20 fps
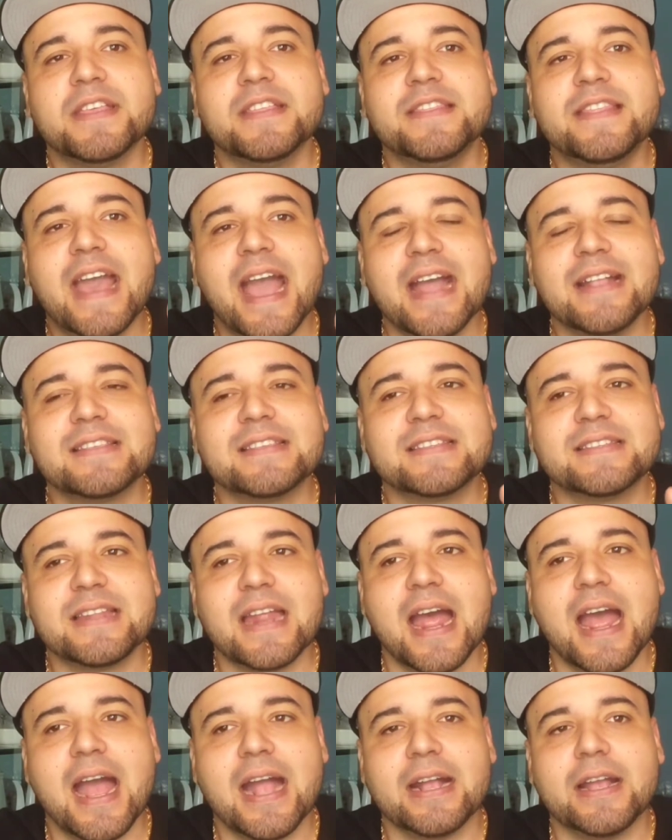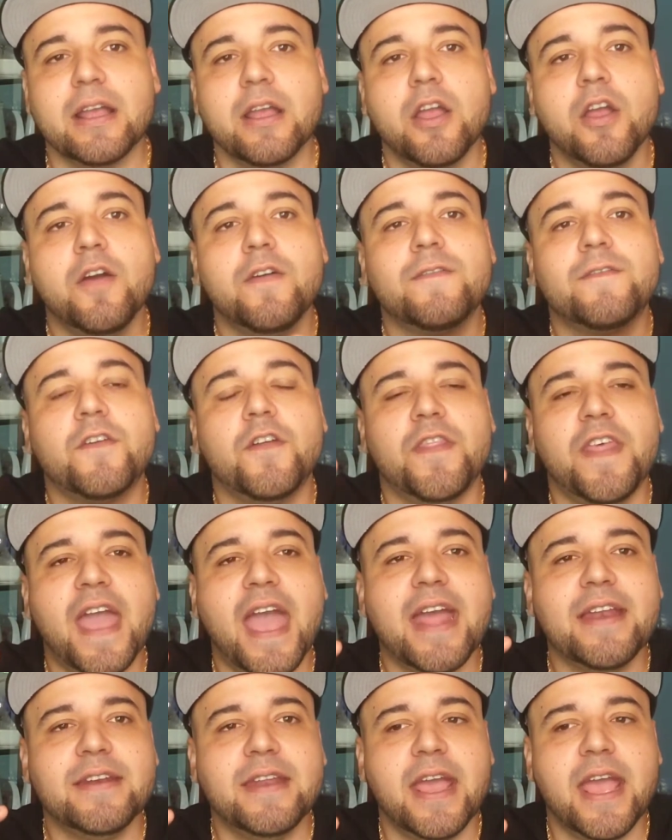that stock for
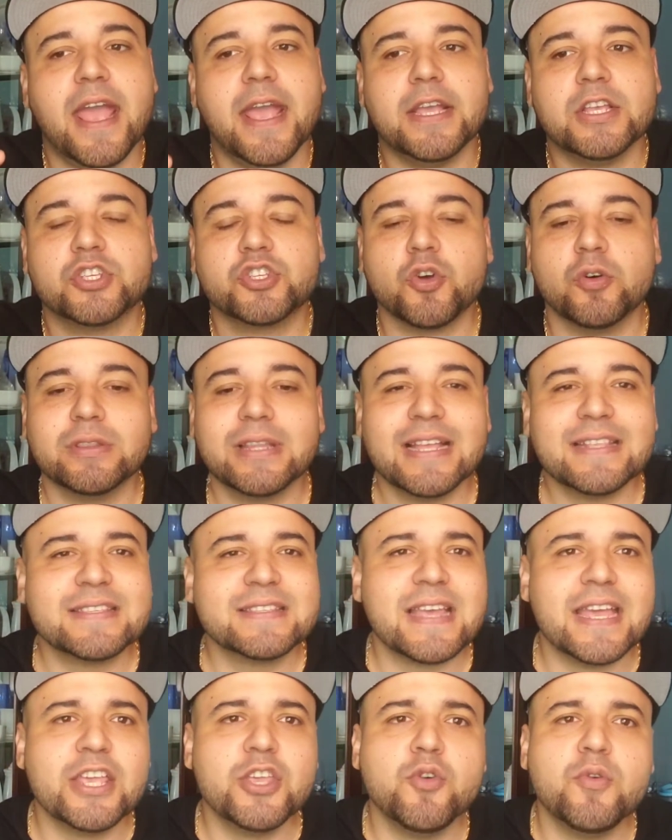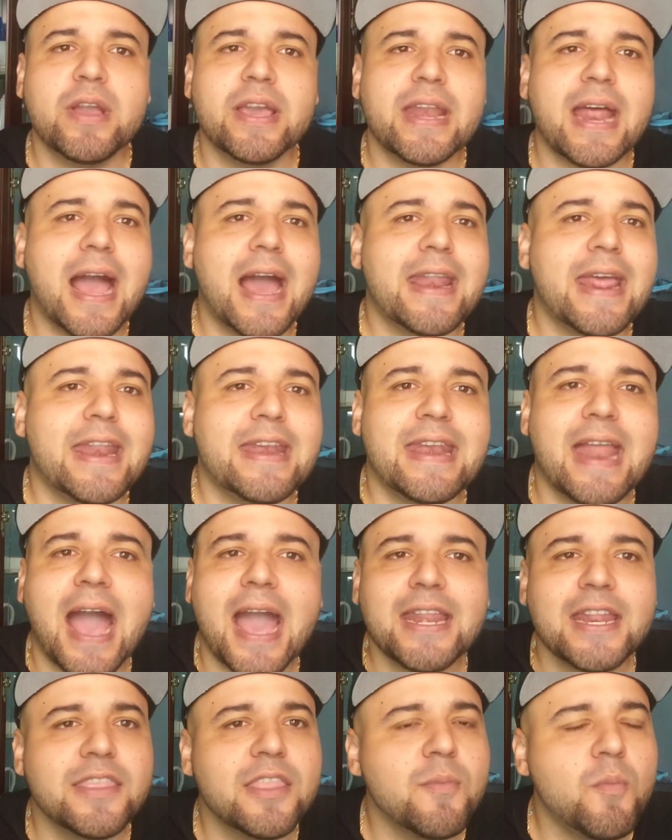that day. So let's say you get on at
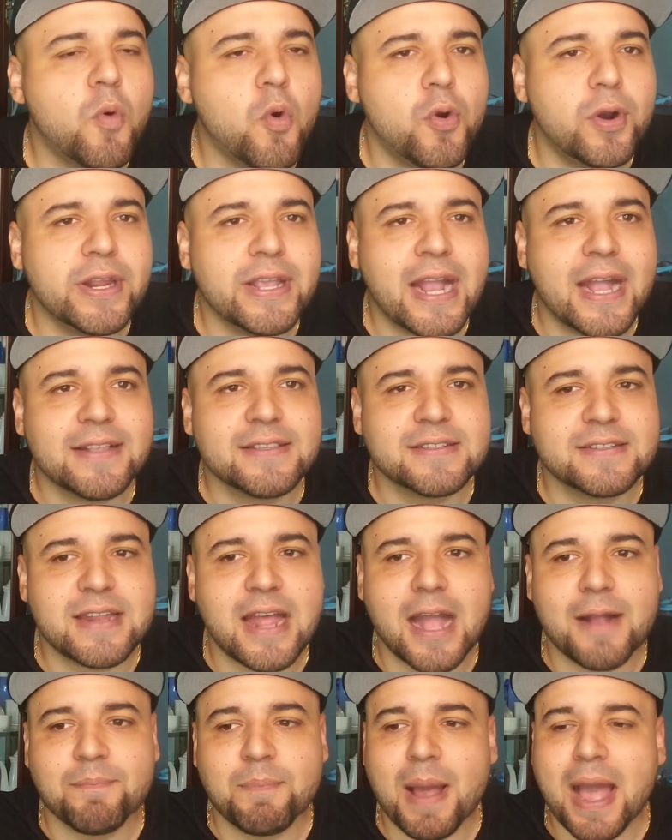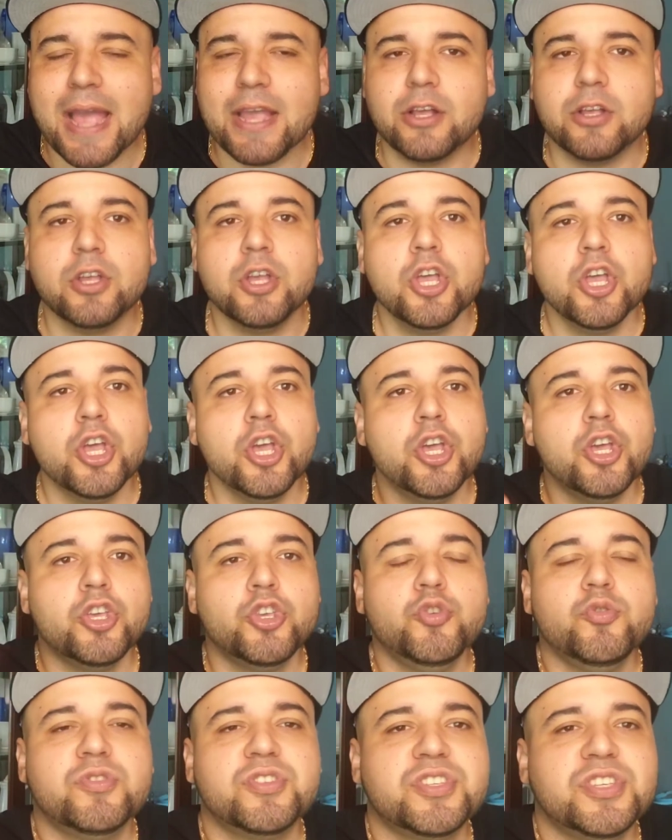9 in the morning on Stockpile,
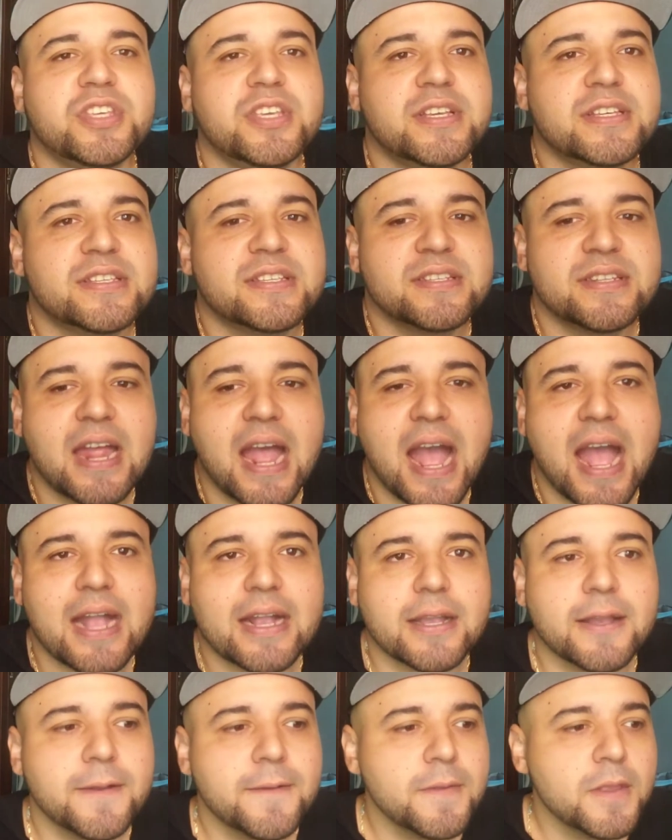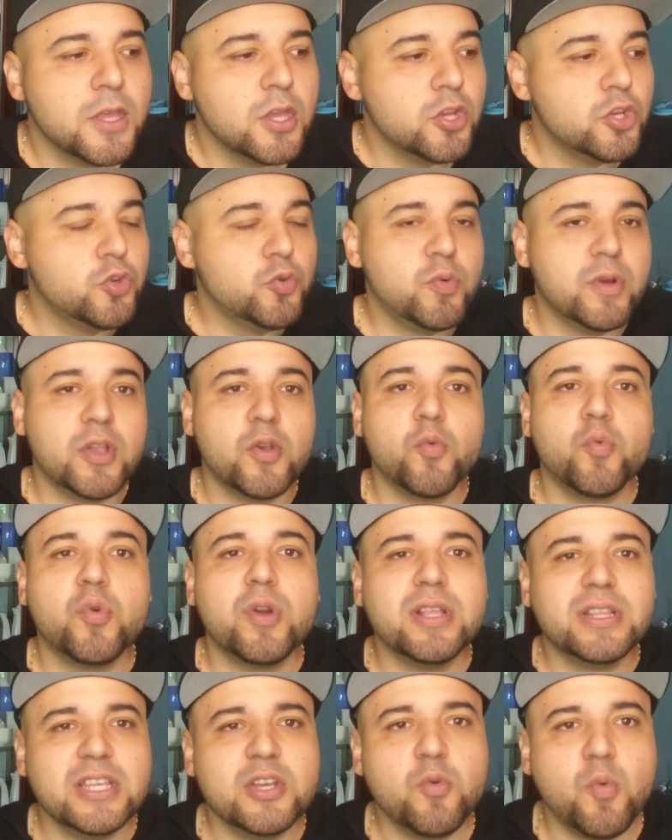you see a stock doing
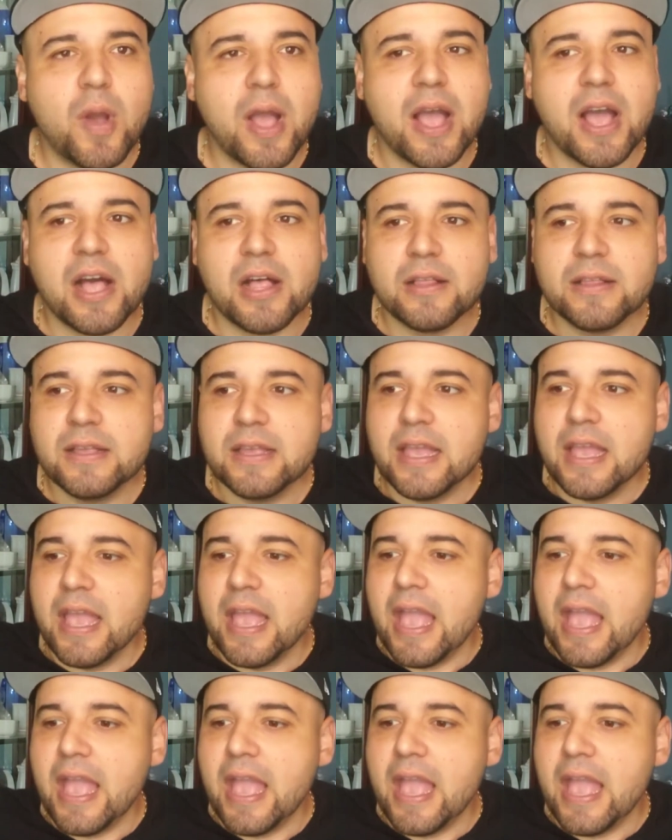really well,